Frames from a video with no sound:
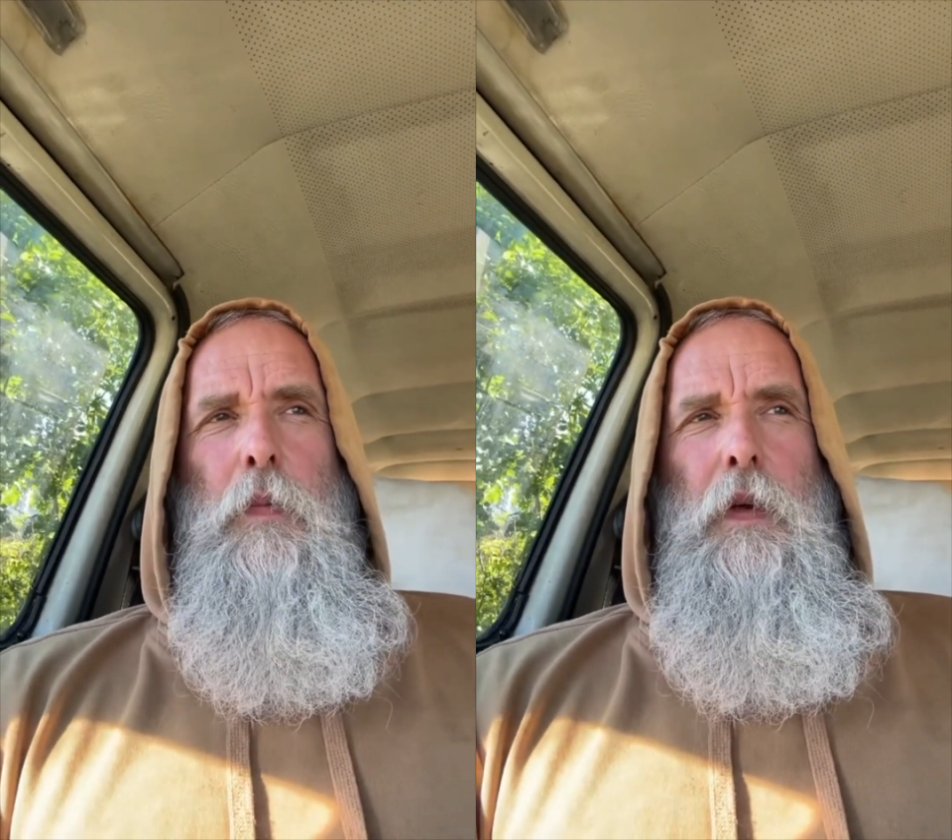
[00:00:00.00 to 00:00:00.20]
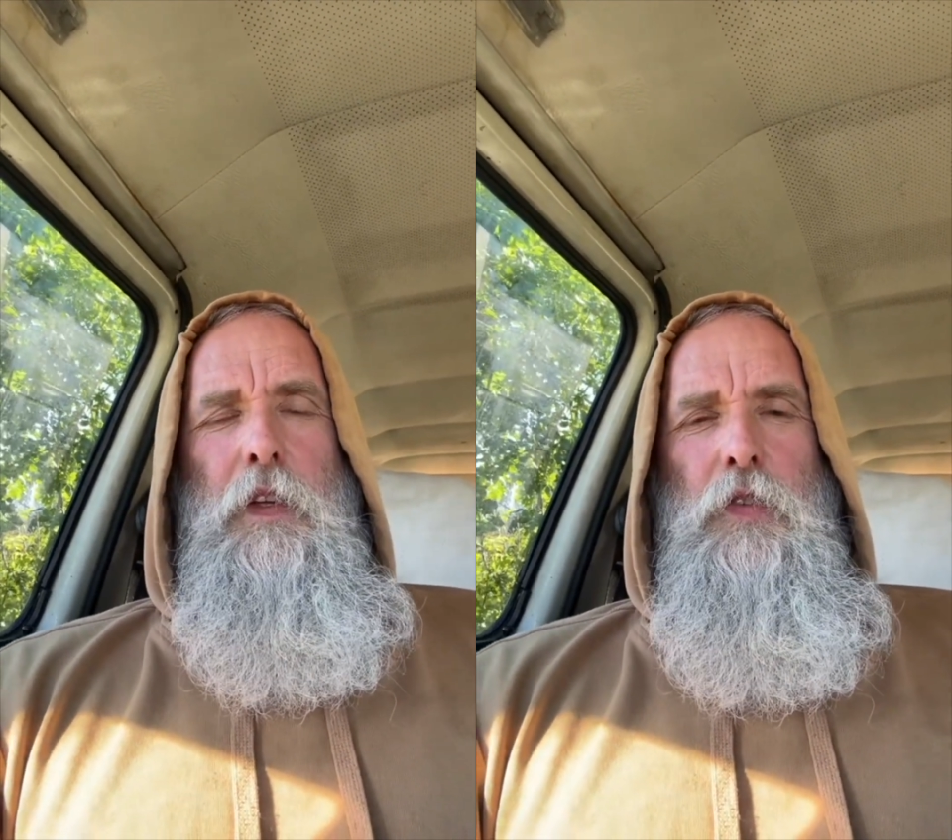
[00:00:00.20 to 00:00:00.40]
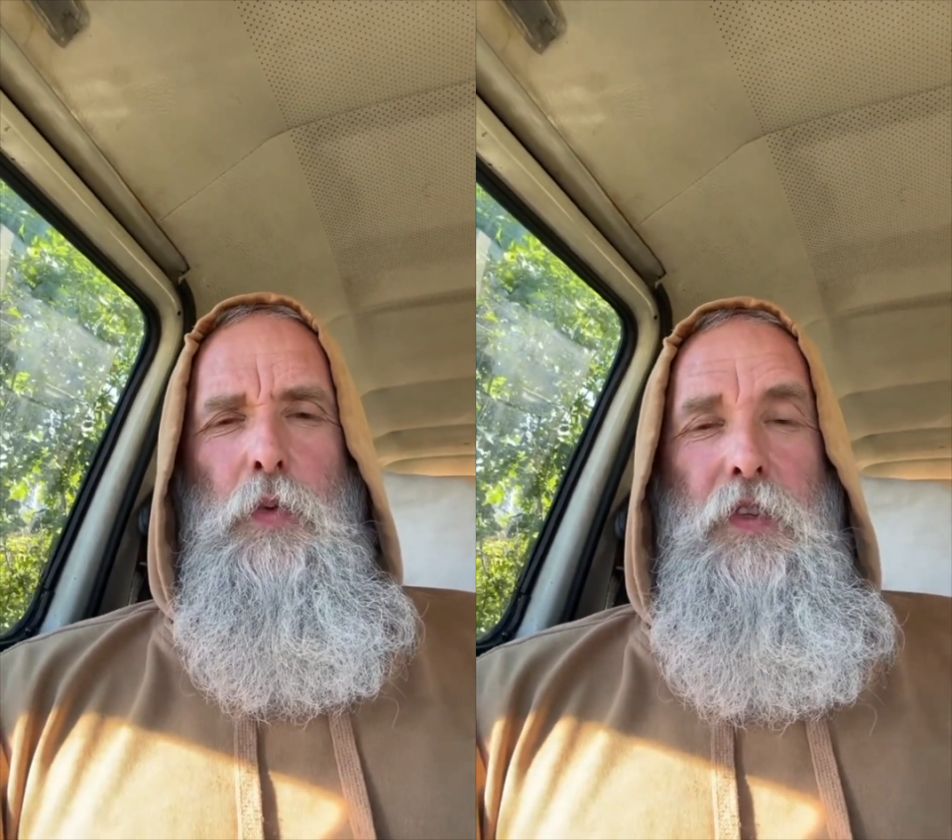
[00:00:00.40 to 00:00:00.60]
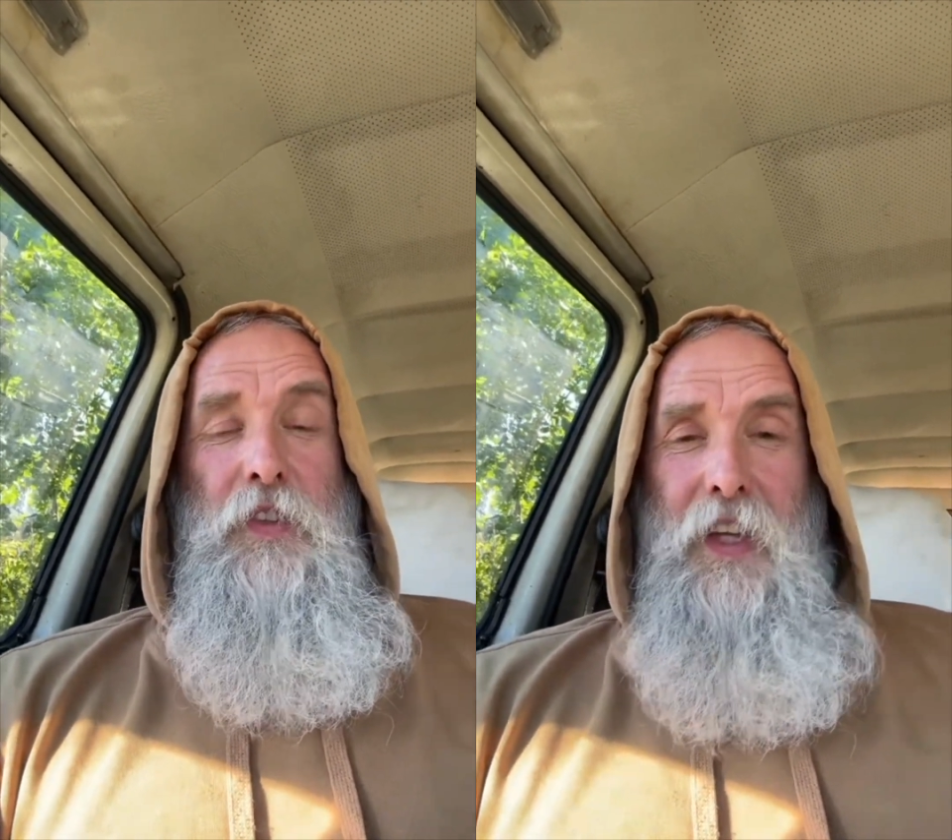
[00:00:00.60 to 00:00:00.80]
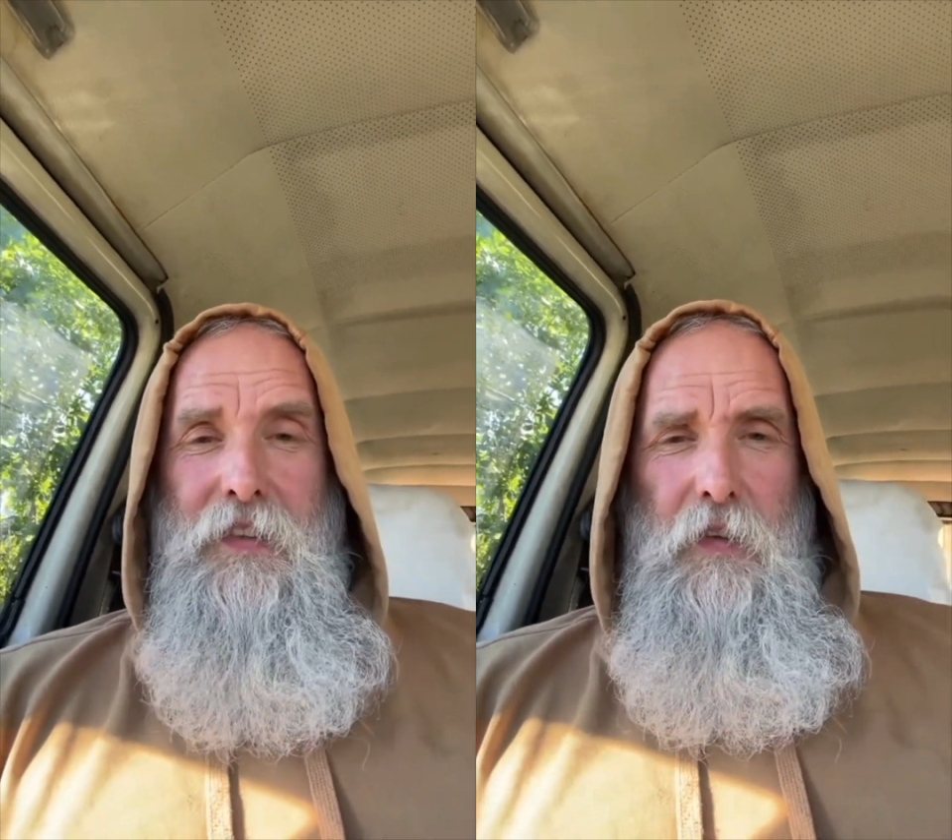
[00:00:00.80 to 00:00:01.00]
is
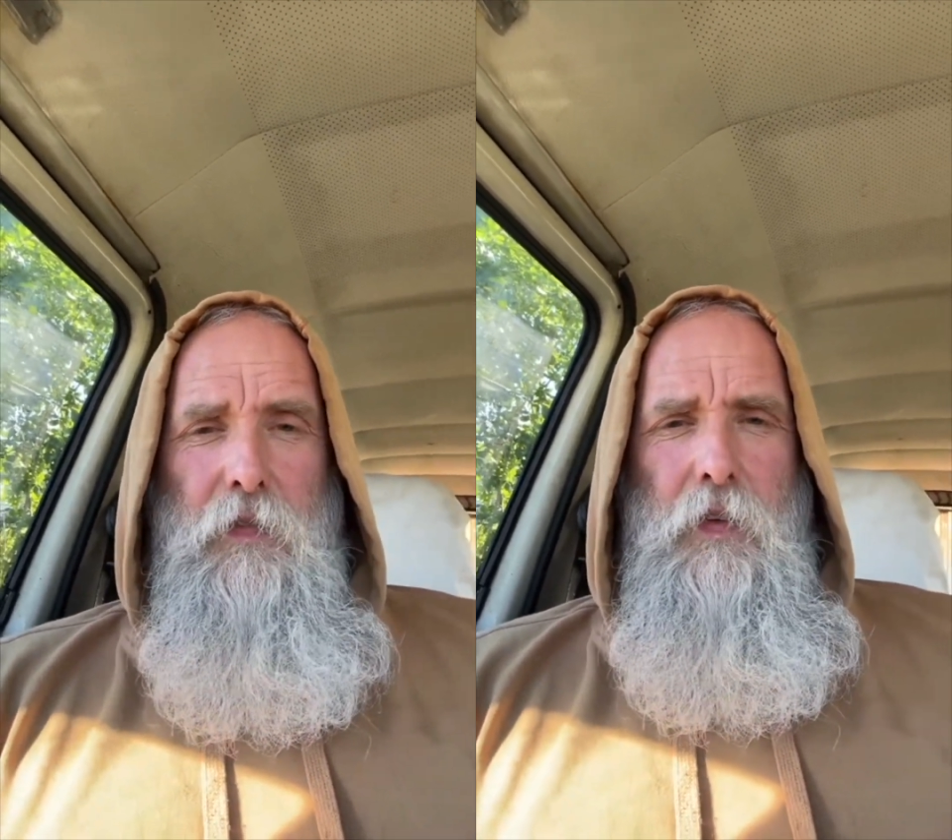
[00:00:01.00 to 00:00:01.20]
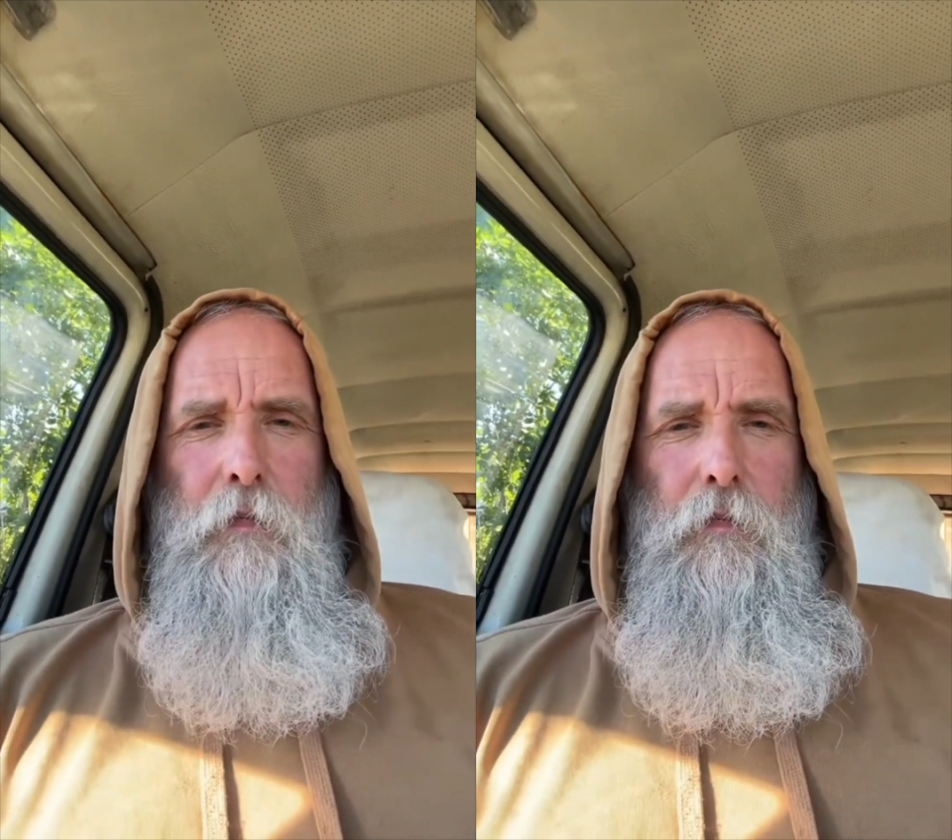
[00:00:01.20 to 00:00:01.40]
recessive,